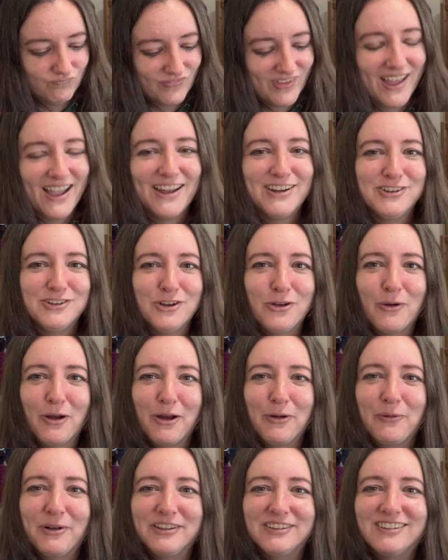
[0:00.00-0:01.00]
I do know where
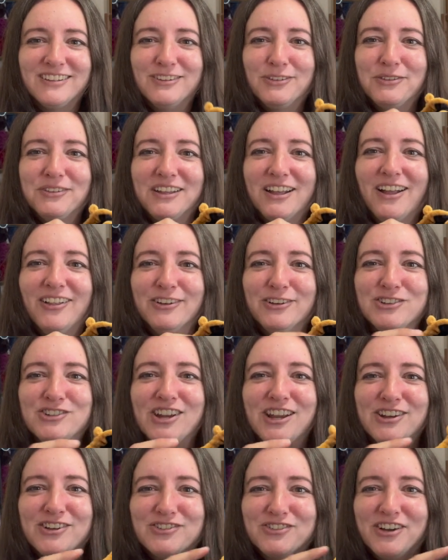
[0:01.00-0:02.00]
I was because it was a color
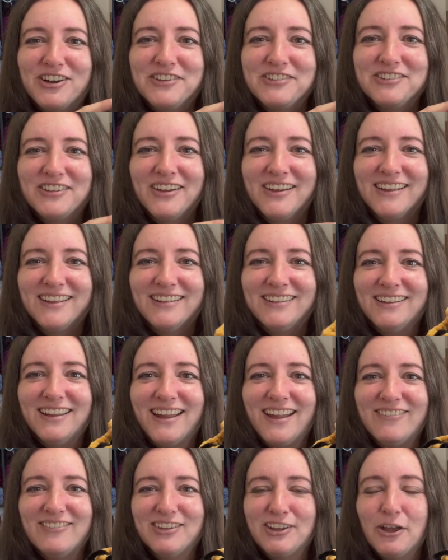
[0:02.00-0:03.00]
change row, so I, I
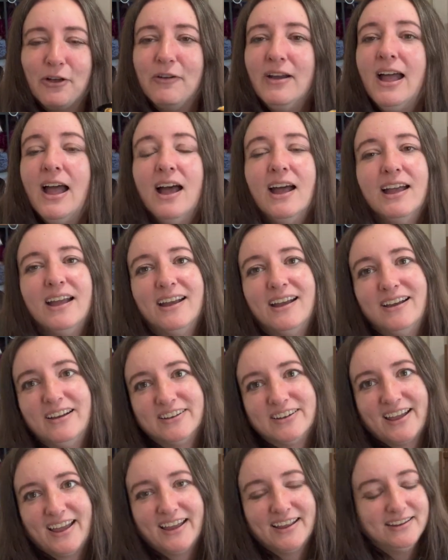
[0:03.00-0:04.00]
have to go.
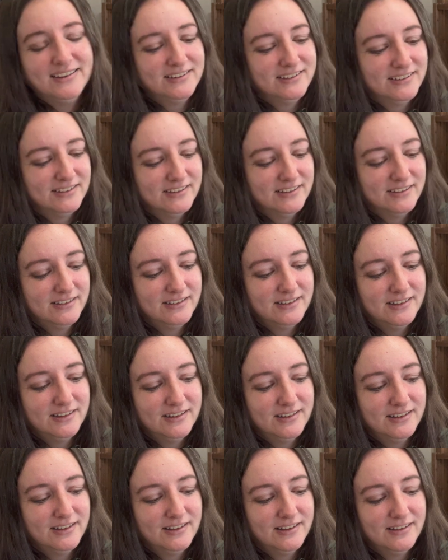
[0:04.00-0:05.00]
Okay.
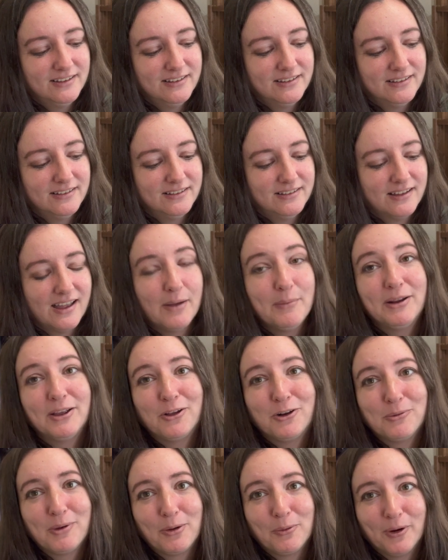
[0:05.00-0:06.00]
I'm gonna go
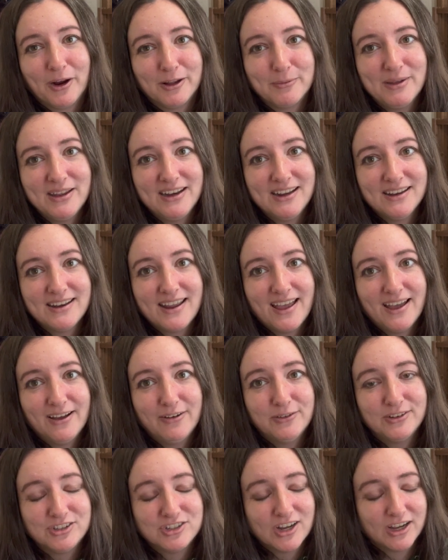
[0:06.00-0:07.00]
to my work meeting now
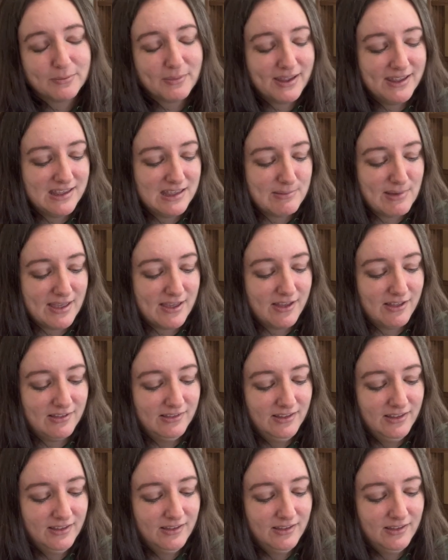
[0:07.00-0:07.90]
and check my email